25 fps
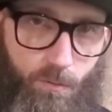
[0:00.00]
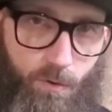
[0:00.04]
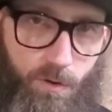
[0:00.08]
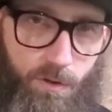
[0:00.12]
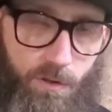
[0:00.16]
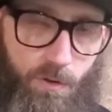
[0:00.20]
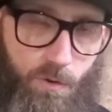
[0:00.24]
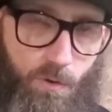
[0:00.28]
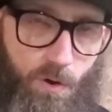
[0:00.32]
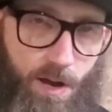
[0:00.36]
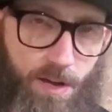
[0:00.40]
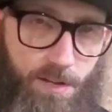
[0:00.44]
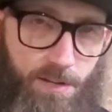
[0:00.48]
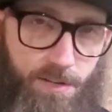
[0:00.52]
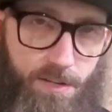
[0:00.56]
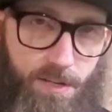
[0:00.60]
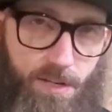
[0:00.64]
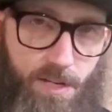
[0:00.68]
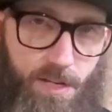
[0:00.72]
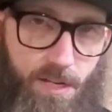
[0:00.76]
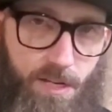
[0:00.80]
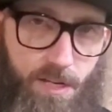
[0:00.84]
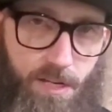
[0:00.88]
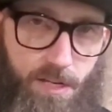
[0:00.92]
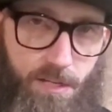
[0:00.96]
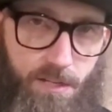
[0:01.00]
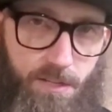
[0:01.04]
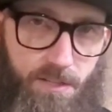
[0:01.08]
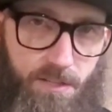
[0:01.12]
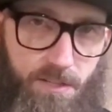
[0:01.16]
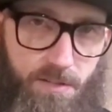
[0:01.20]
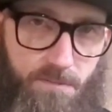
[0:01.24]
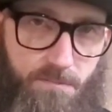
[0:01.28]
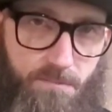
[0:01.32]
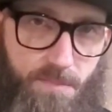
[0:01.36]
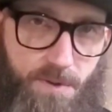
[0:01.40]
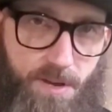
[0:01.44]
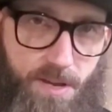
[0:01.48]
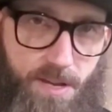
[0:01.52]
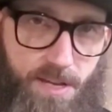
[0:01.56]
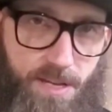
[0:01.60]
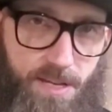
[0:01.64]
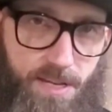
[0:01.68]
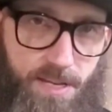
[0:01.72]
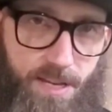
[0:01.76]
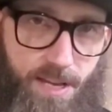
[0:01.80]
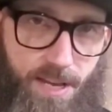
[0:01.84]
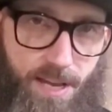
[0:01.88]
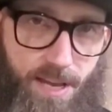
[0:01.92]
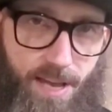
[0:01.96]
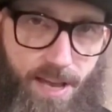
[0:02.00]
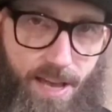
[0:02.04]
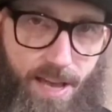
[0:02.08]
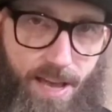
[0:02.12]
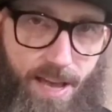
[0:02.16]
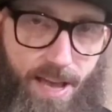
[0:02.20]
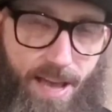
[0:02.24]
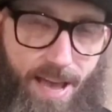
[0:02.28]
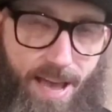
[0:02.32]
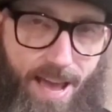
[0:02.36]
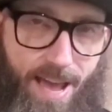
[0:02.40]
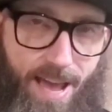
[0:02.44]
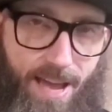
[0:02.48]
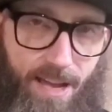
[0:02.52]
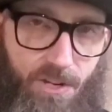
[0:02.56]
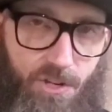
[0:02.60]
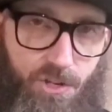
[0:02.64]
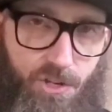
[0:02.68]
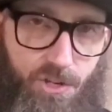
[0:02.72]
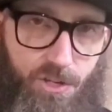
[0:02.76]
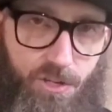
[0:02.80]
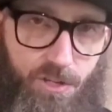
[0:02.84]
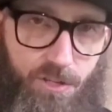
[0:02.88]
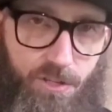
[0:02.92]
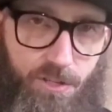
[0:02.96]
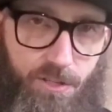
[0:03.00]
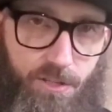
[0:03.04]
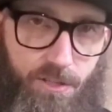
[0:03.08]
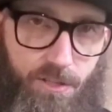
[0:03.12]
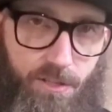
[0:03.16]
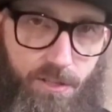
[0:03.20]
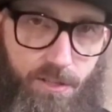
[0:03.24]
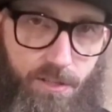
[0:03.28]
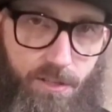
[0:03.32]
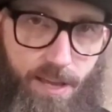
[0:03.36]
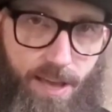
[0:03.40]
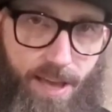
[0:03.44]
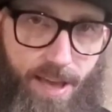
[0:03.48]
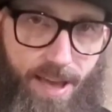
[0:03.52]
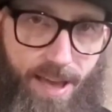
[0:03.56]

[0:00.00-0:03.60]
What do I need to make action